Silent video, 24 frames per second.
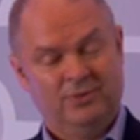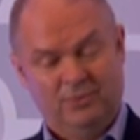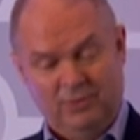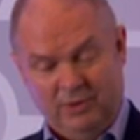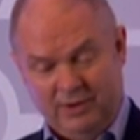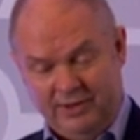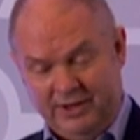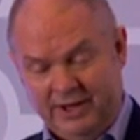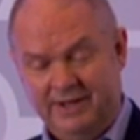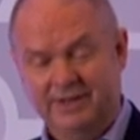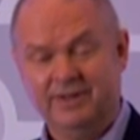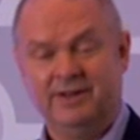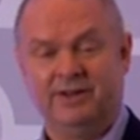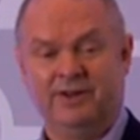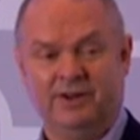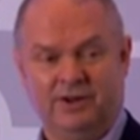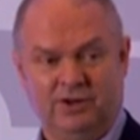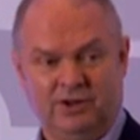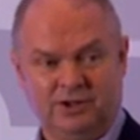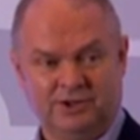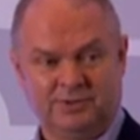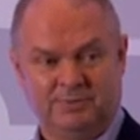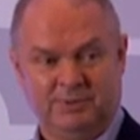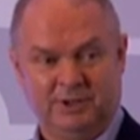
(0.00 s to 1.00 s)
within the
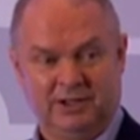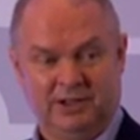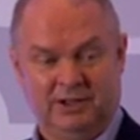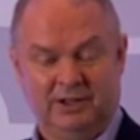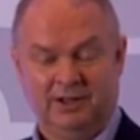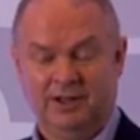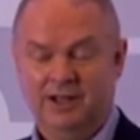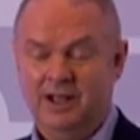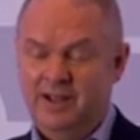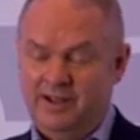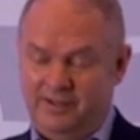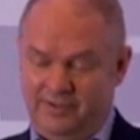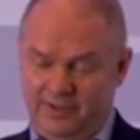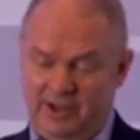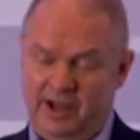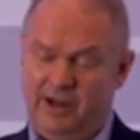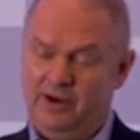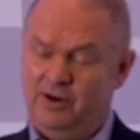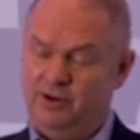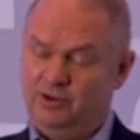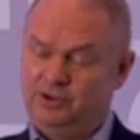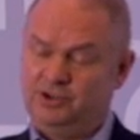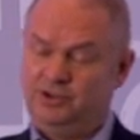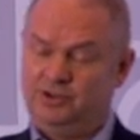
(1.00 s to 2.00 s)
hospital,
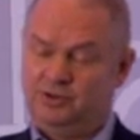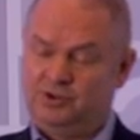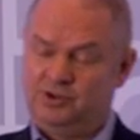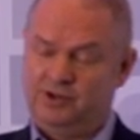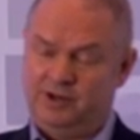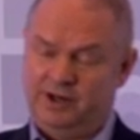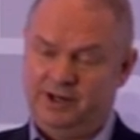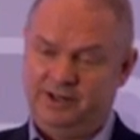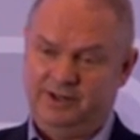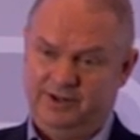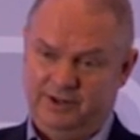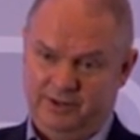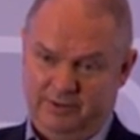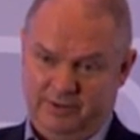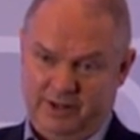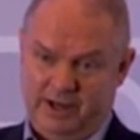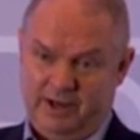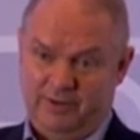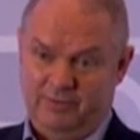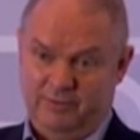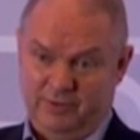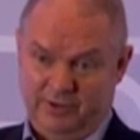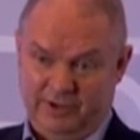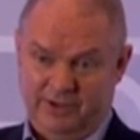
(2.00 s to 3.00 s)
they're also trying to do
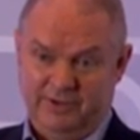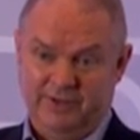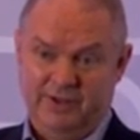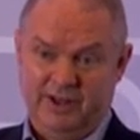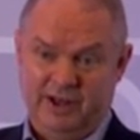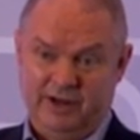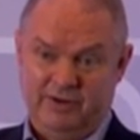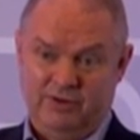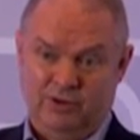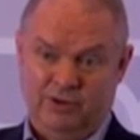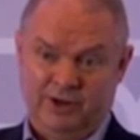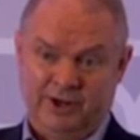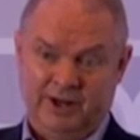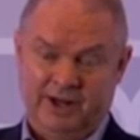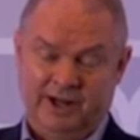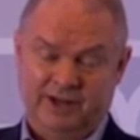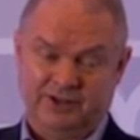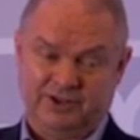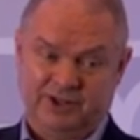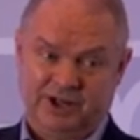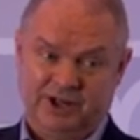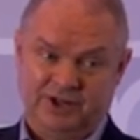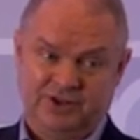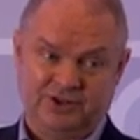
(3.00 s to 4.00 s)
that within their
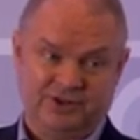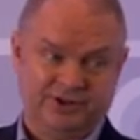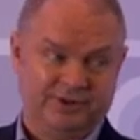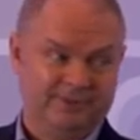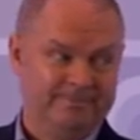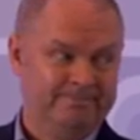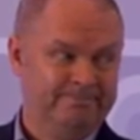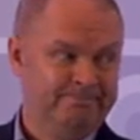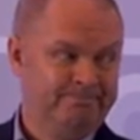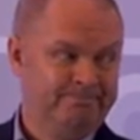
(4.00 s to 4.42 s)
organisation.